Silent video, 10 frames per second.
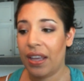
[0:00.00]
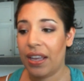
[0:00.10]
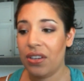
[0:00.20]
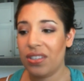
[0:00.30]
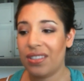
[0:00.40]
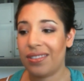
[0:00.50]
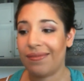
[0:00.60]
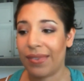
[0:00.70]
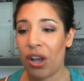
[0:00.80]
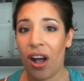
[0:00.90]
It just
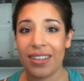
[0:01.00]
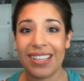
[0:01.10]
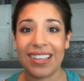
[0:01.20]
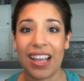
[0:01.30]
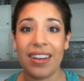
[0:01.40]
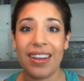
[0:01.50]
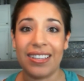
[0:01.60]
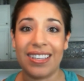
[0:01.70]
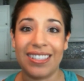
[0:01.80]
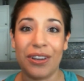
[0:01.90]
causes
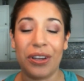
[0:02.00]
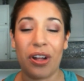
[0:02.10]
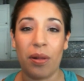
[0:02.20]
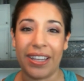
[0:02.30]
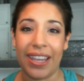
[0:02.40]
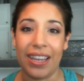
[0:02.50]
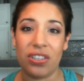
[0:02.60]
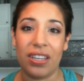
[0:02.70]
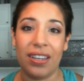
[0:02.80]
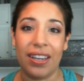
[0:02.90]
unnecessary
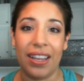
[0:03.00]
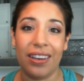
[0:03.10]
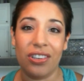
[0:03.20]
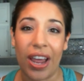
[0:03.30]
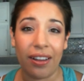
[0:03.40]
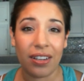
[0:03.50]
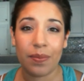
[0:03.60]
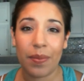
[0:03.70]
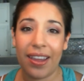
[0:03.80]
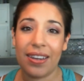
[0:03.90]
complication in a child's
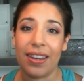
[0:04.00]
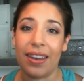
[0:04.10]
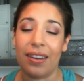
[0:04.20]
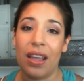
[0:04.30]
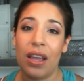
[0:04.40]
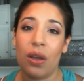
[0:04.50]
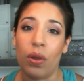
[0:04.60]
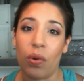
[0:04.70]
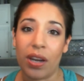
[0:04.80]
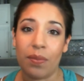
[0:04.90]
mind, and
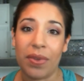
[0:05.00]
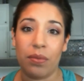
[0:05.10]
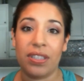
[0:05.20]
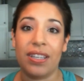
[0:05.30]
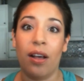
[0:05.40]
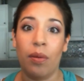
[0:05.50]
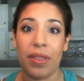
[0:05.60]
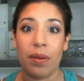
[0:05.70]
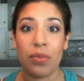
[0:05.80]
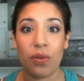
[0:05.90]
we want to be able to help
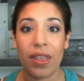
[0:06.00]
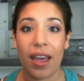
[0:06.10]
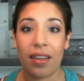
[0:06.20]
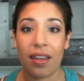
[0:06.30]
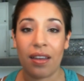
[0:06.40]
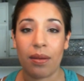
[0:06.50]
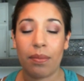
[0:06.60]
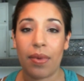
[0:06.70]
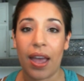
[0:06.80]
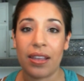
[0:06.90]
them through
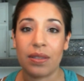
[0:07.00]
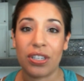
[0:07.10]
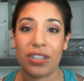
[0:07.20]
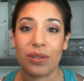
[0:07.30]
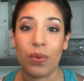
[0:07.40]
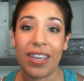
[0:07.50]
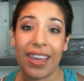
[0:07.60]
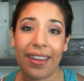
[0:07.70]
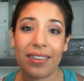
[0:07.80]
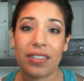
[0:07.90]
that as much as we
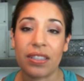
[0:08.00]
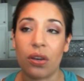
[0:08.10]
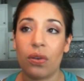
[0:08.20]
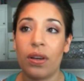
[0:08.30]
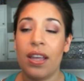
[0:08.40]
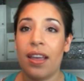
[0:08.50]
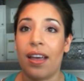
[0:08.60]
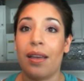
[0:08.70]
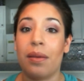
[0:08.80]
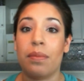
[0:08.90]
can. So
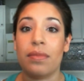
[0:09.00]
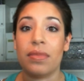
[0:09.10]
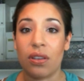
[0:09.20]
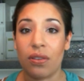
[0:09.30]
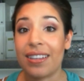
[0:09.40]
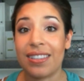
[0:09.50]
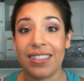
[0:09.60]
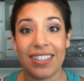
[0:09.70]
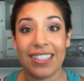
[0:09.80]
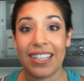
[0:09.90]
yes,
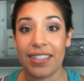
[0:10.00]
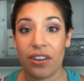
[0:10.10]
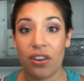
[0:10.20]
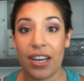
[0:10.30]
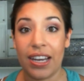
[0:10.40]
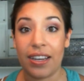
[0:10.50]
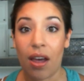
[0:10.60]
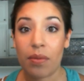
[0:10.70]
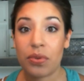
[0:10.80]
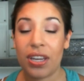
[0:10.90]
this is considered an
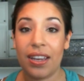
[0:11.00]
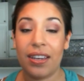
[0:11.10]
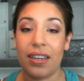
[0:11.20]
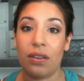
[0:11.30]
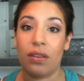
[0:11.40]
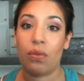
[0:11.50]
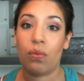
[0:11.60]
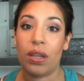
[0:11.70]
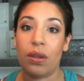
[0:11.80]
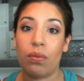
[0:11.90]
adoption, and
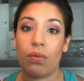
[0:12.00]
we